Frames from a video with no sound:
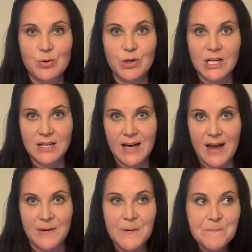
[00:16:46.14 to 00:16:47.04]
your
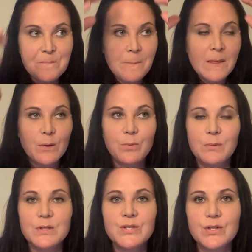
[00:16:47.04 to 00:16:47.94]
gut. What
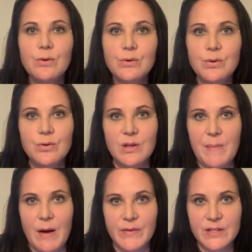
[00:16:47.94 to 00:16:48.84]
was so cool
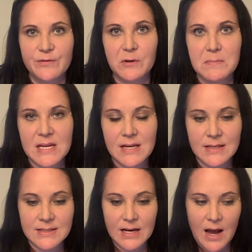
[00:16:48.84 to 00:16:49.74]
about this for me
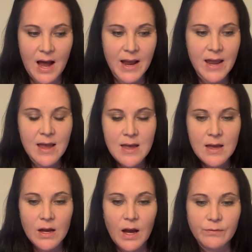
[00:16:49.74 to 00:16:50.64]
is that
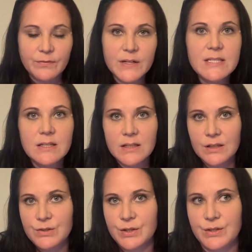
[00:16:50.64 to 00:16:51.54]
I've recently
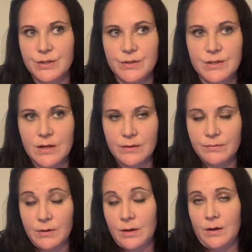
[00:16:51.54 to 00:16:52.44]
introduced
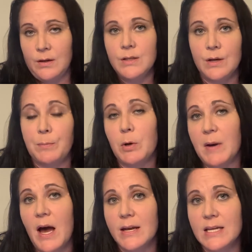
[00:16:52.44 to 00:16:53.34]
in a
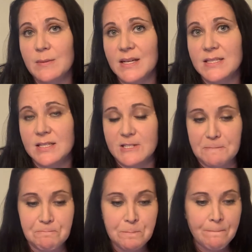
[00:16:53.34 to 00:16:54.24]
probiotic into my
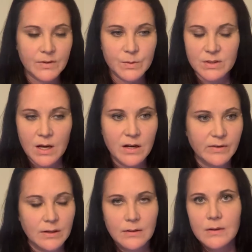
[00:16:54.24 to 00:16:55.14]
system. This was kind
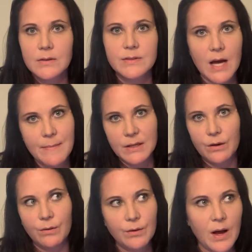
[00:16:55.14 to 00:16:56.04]
of a
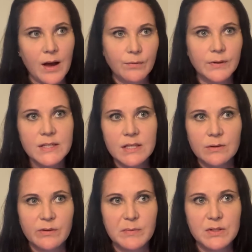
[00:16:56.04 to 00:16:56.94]
domino.
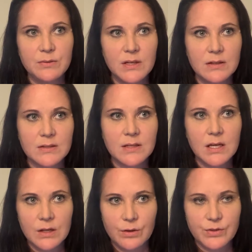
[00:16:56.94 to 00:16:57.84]
Recently we've been doing this
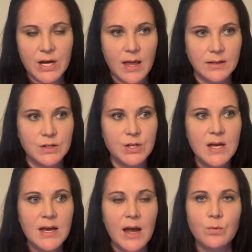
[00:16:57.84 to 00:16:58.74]
keto challenge,
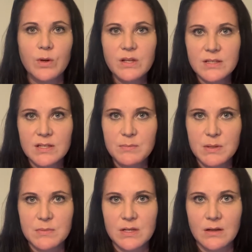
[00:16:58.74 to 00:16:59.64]
and one of the
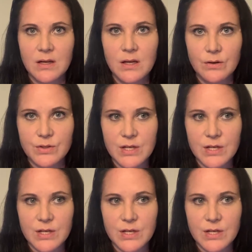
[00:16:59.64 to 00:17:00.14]
symptoms in keto